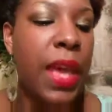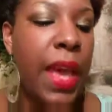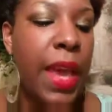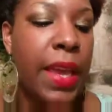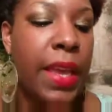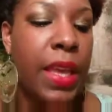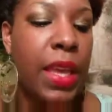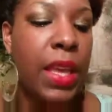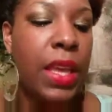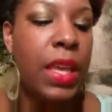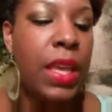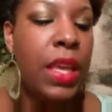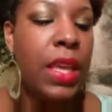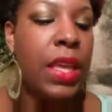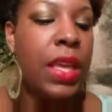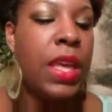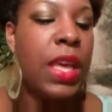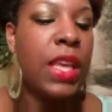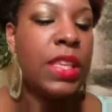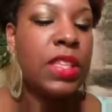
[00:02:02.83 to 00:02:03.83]
tacky,
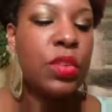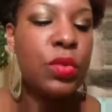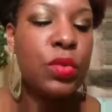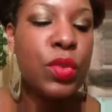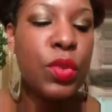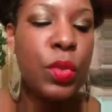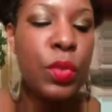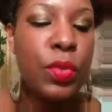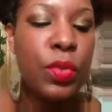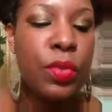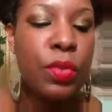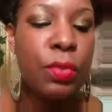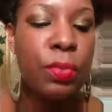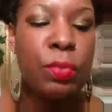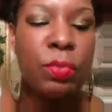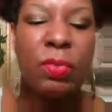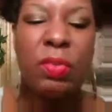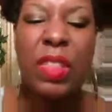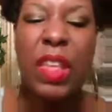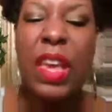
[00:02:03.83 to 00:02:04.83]
it's a little too
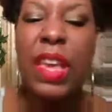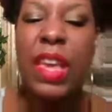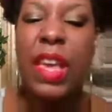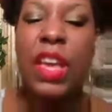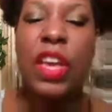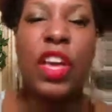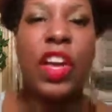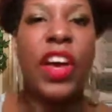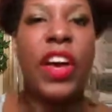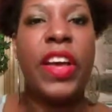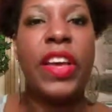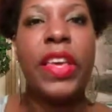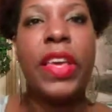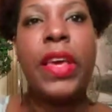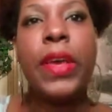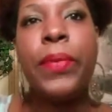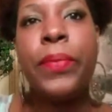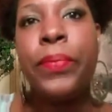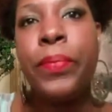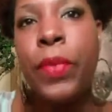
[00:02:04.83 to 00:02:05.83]
thick and
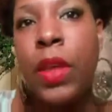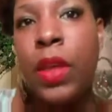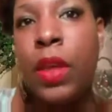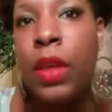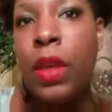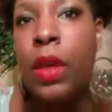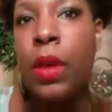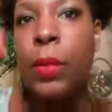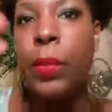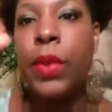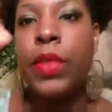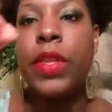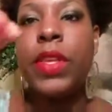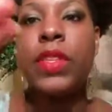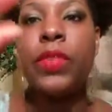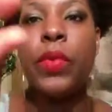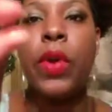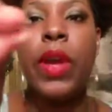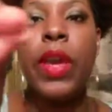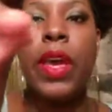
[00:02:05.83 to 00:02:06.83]
gunky. But
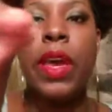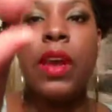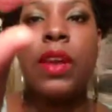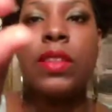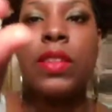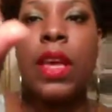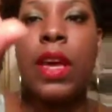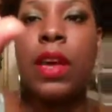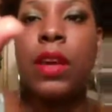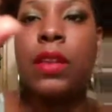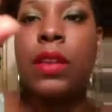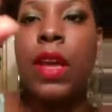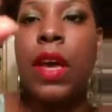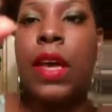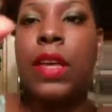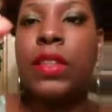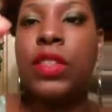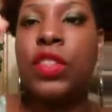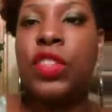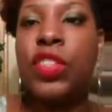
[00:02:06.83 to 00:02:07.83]
this right here is like a nice